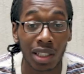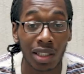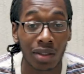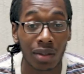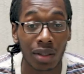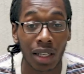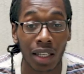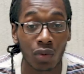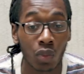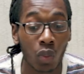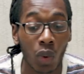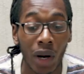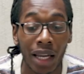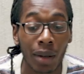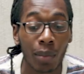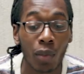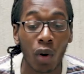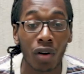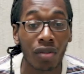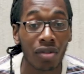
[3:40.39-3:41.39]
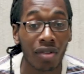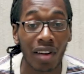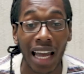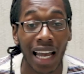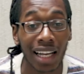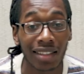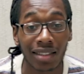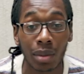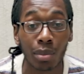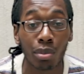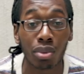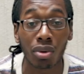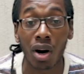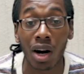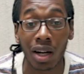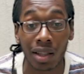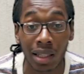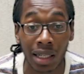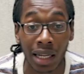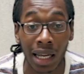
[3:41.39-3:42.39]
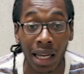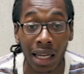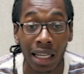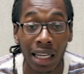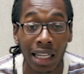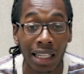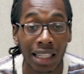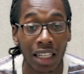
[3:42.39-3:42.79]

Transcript: is, is way more vast and broad than that.